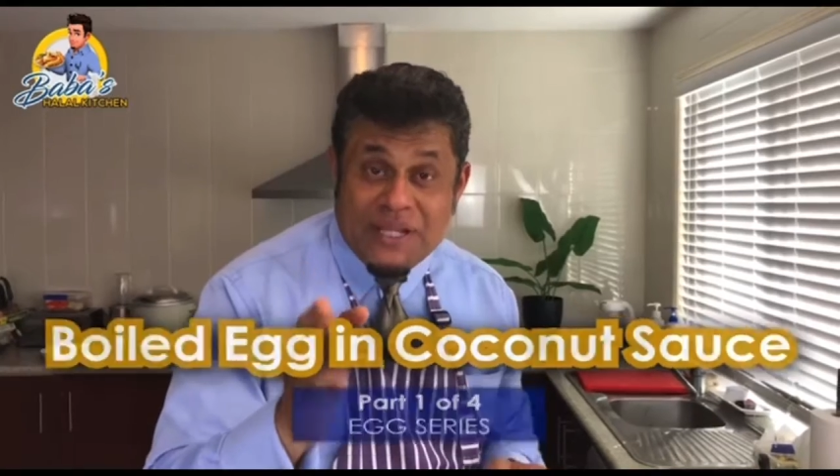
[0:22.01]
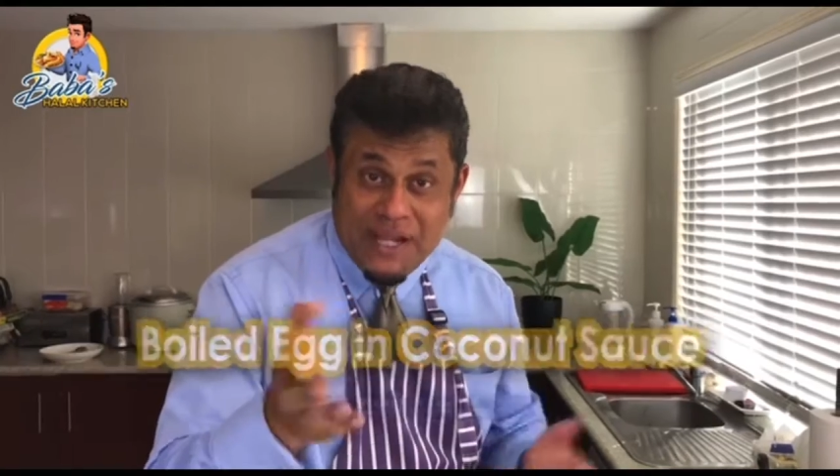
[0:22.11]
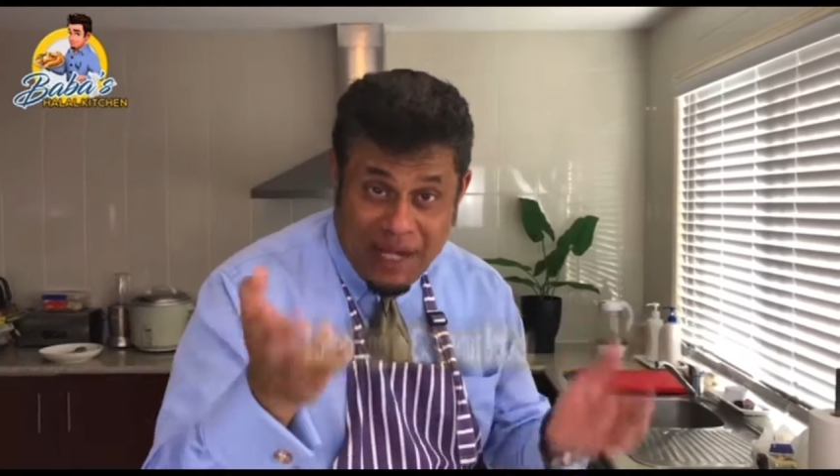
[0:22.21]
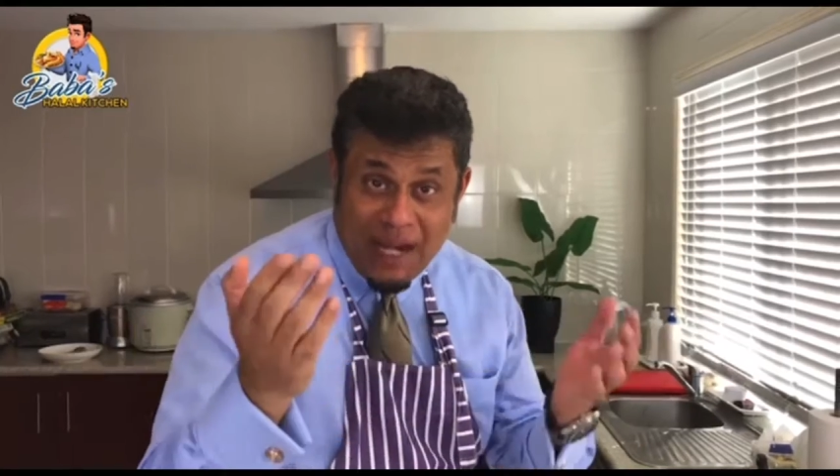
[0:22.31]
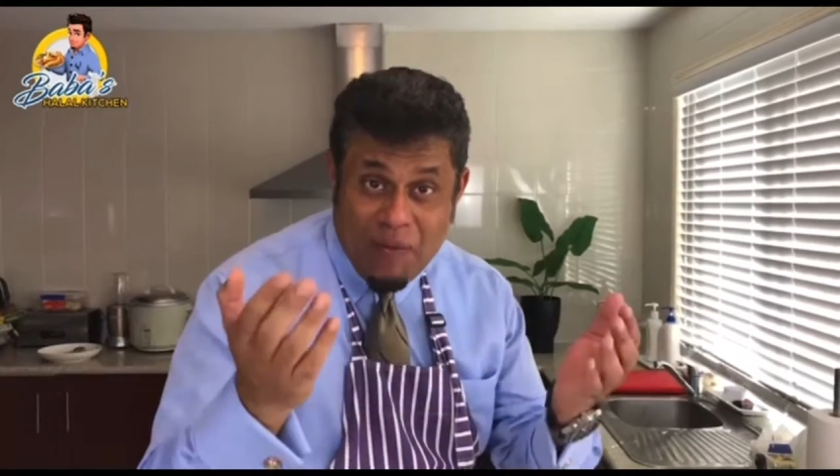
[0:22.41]

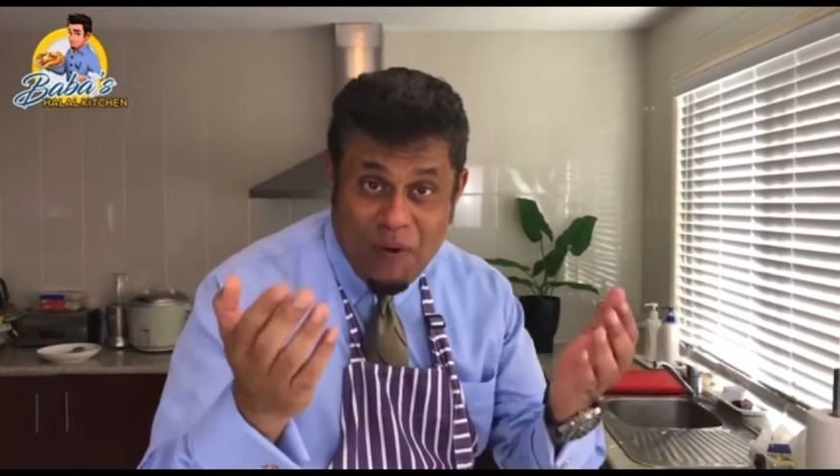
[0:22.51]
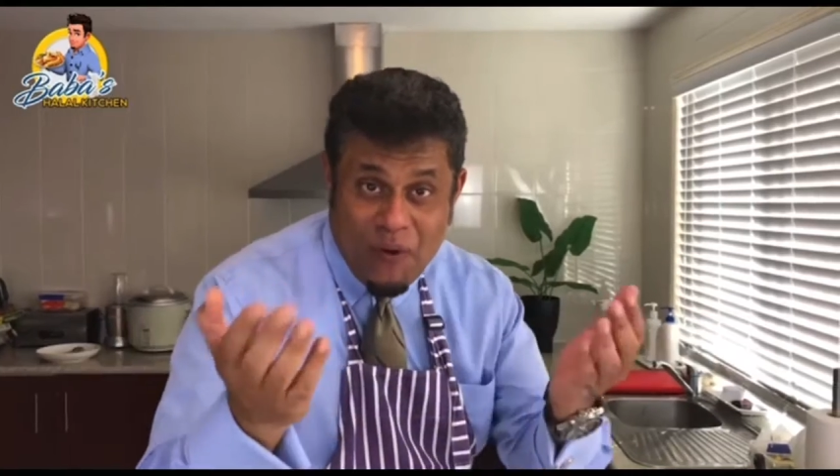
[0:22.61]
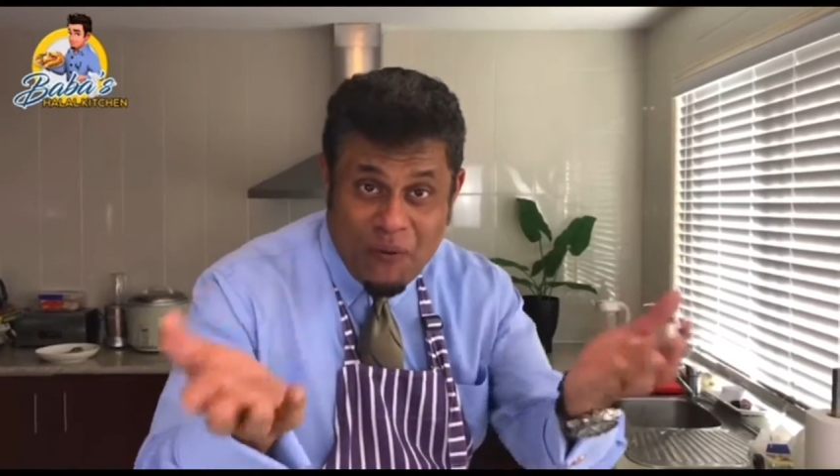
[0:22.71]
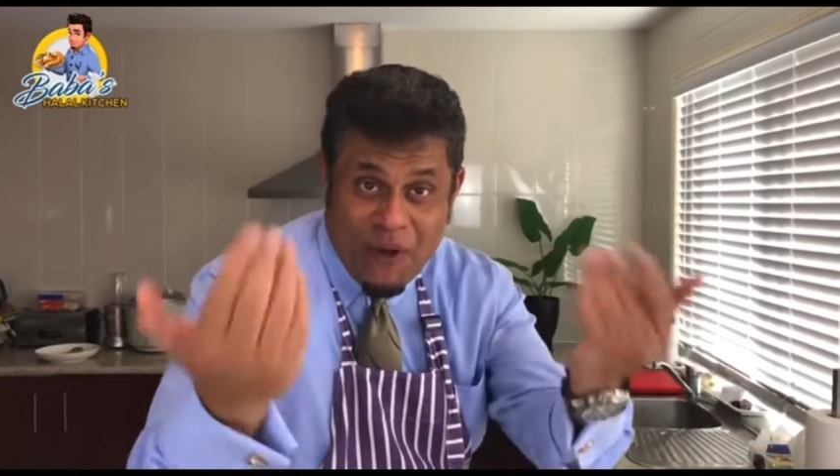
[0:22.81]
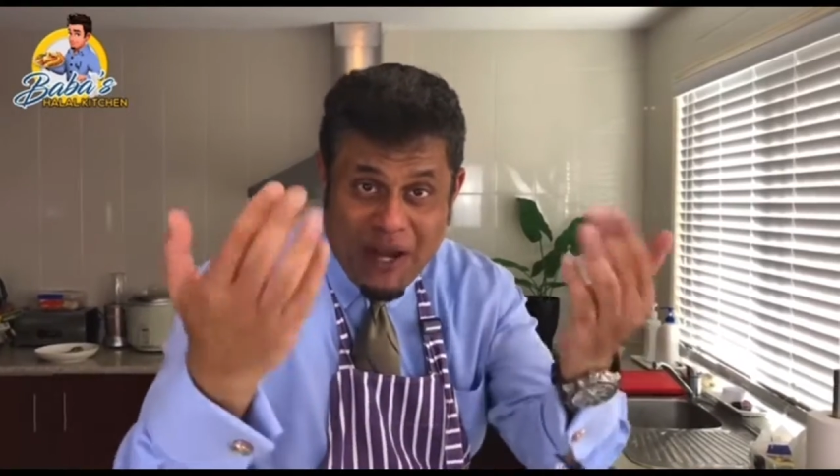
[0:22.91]
Now come on
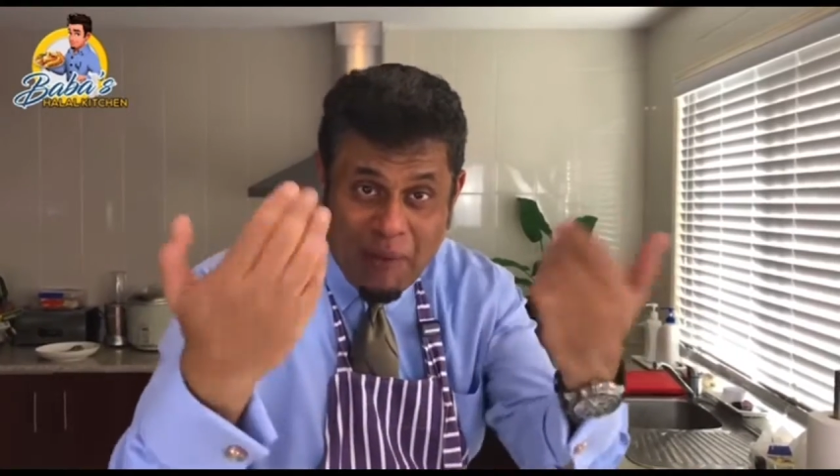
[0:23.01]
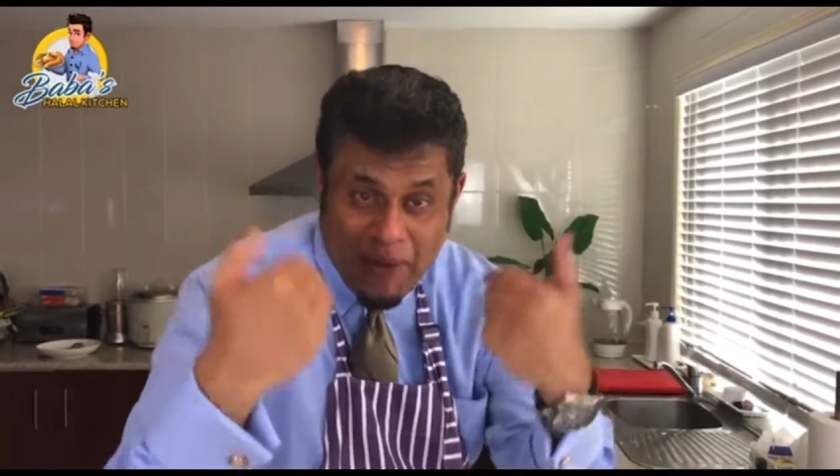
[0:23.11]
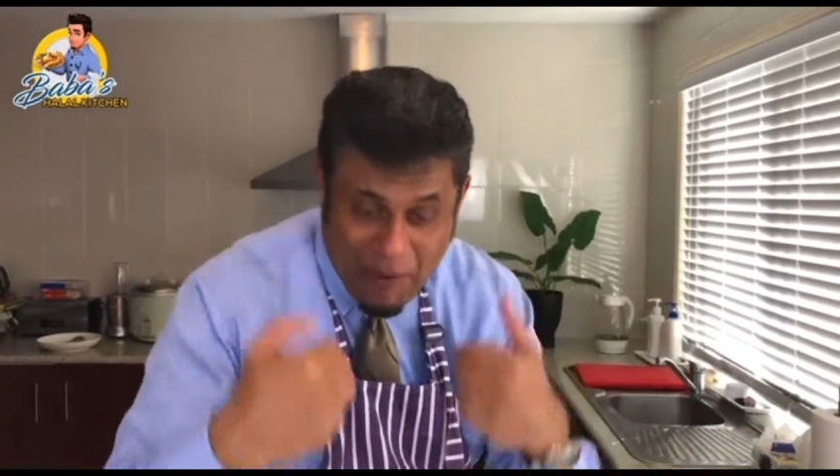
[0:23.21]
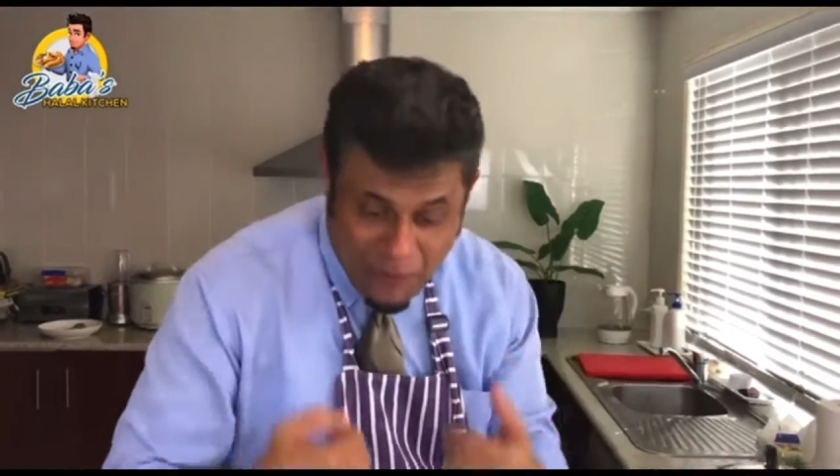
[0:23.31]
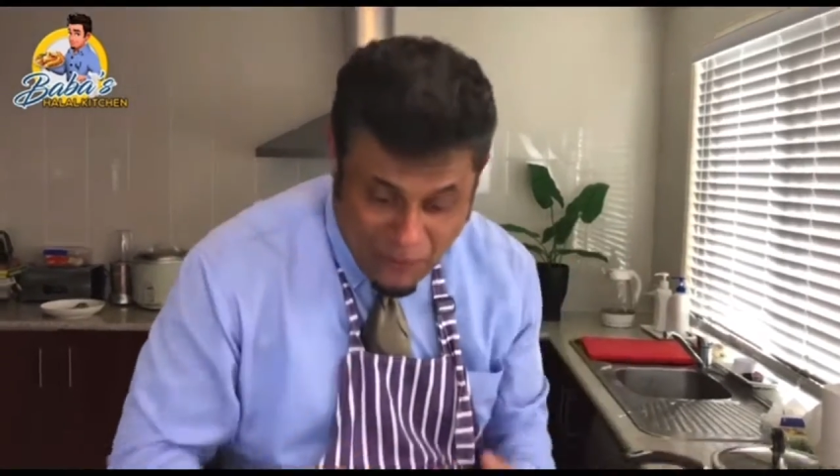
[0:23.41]
over, come and
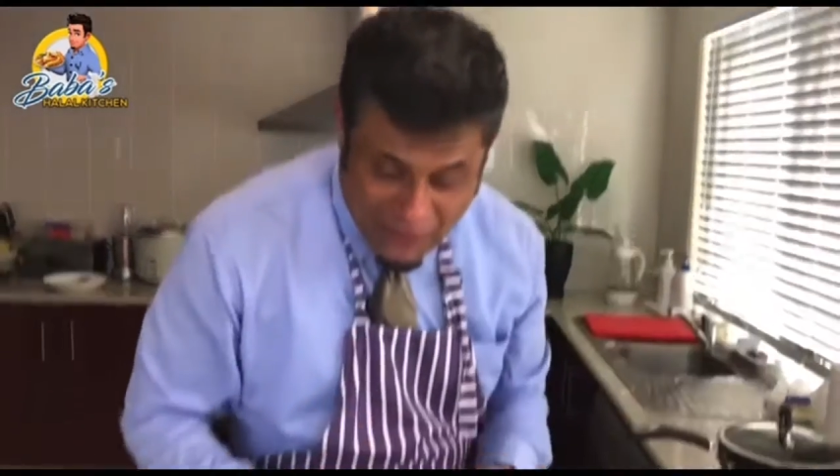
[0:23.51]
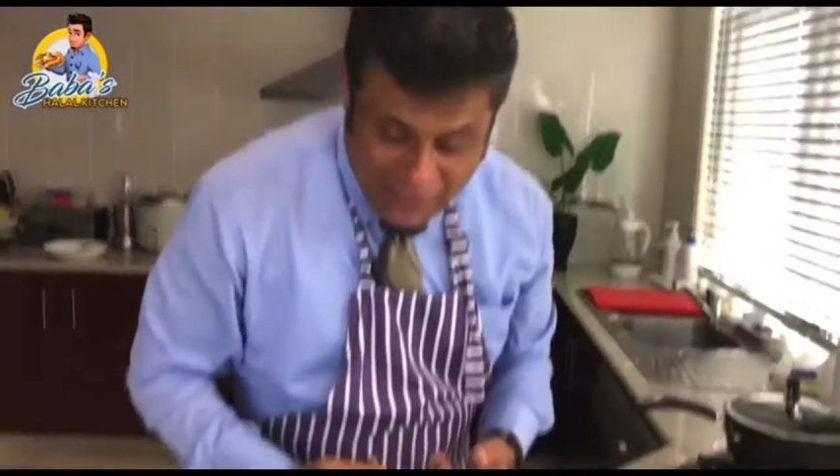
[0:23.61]
have a look,